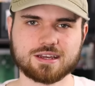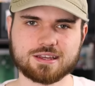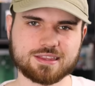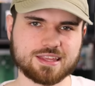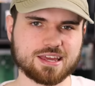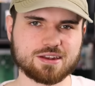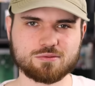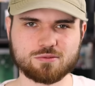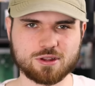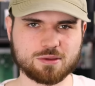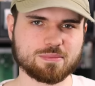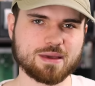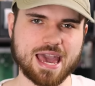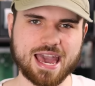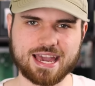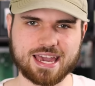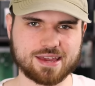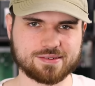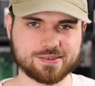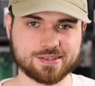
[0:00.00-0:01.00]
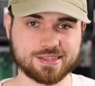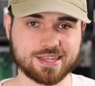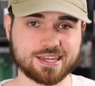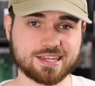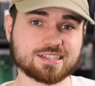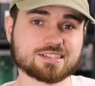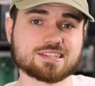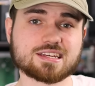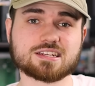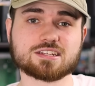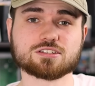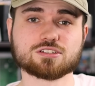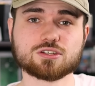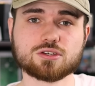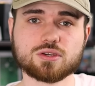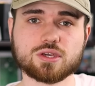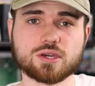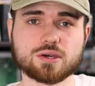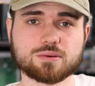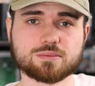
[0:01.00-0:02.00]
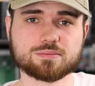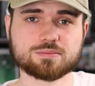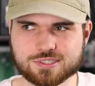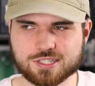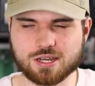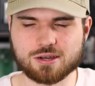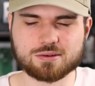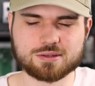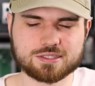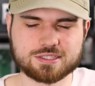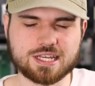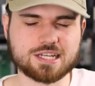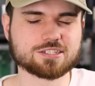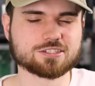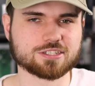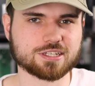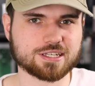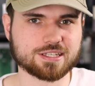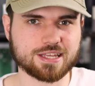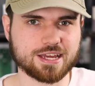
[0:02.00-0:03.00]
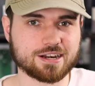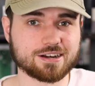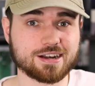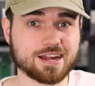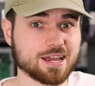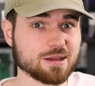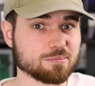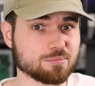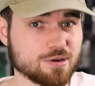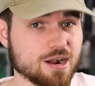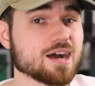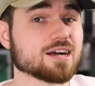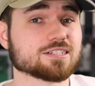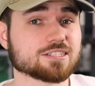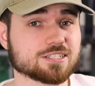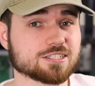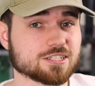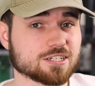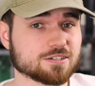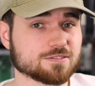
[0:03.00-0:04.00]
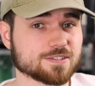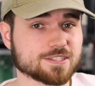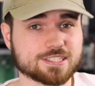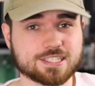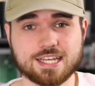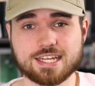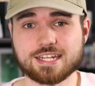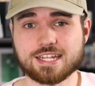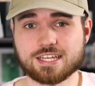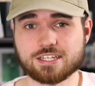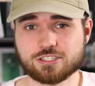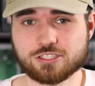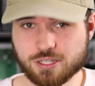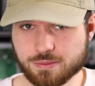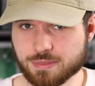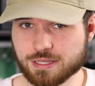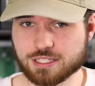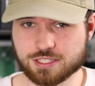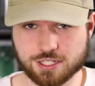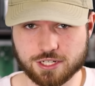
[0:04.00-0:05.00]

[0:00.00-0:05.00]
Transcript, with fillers: and then repack everything and send it to you. So essentially, they're a proxy service and a shipping